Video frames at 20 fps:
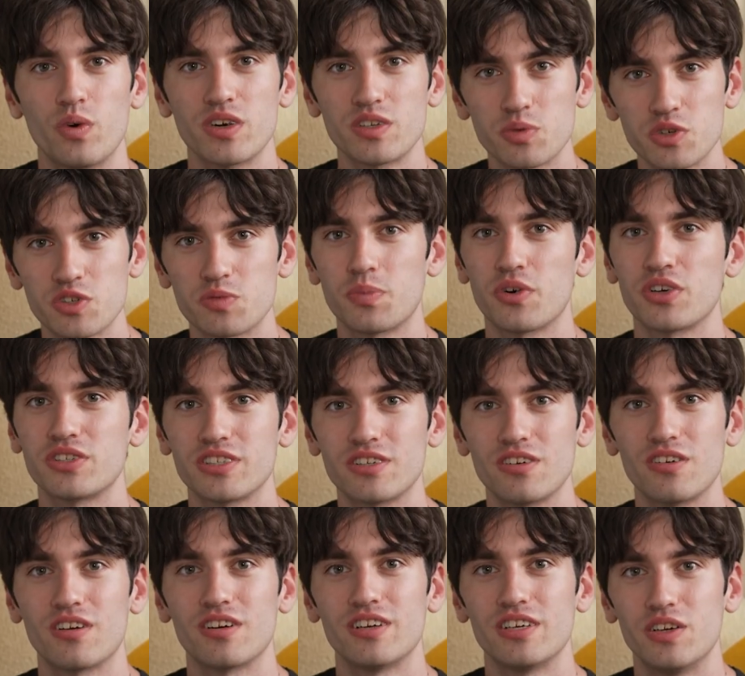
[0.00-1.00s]
What was
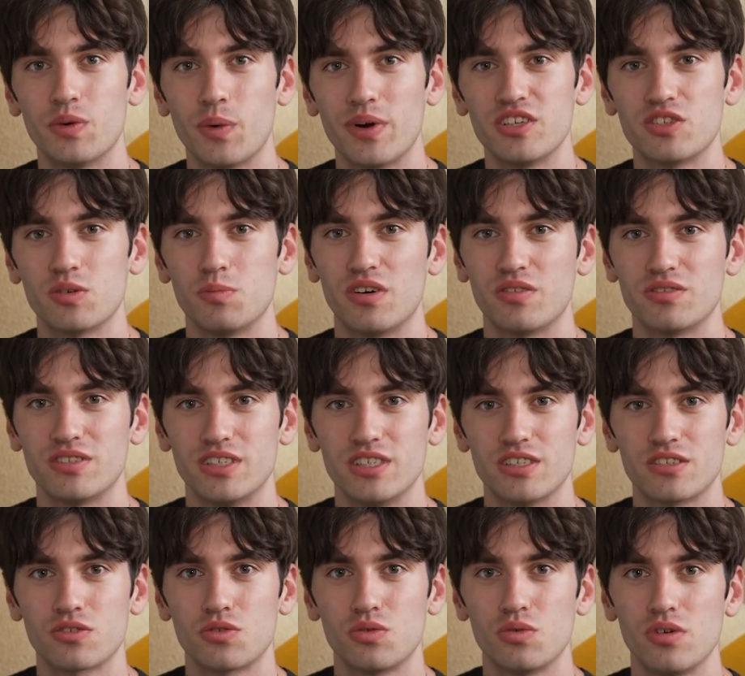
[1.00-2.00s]
particularly great about
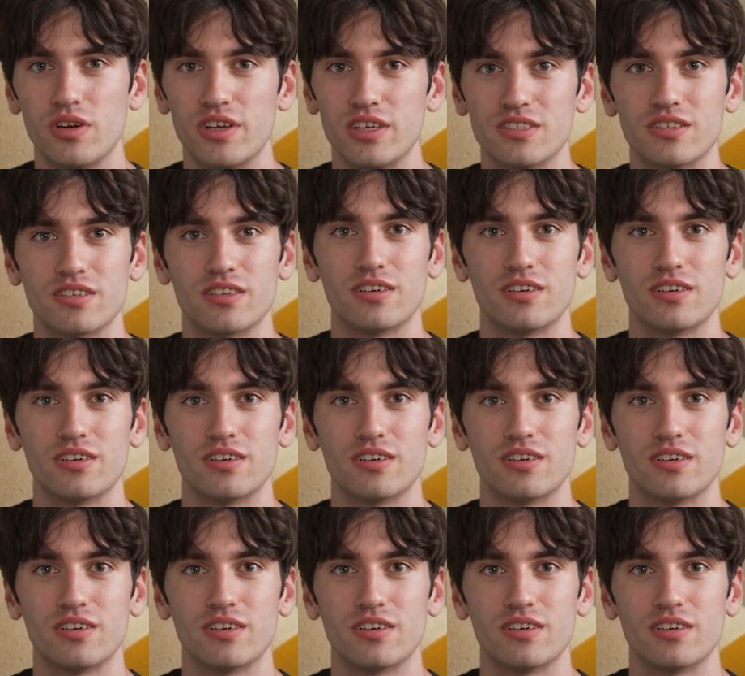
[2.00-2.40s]
this school is